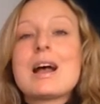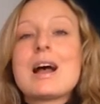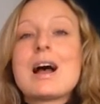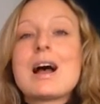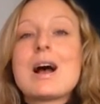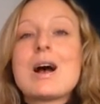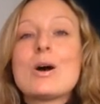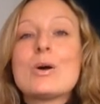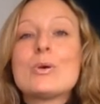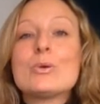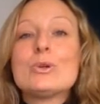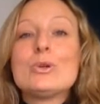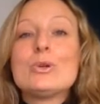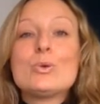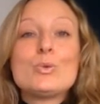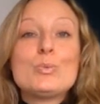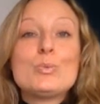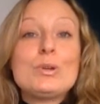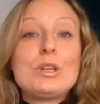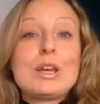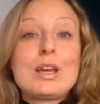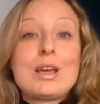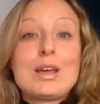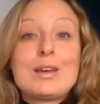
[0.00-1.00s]
how you
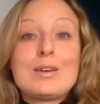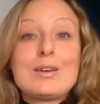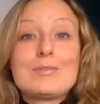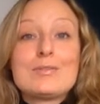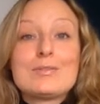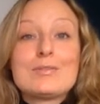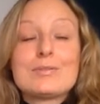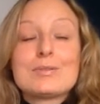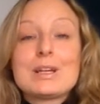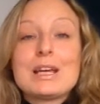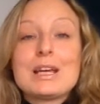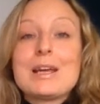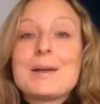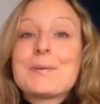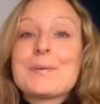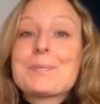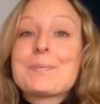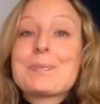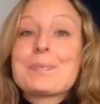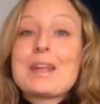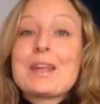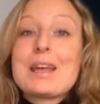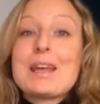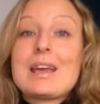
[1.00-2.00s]
behave.
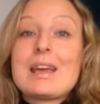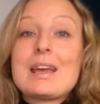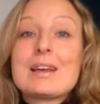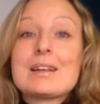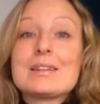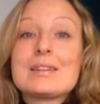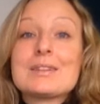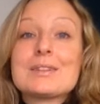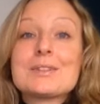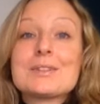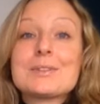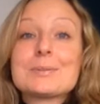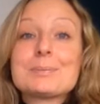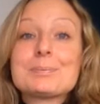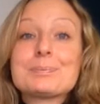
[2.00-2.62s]
And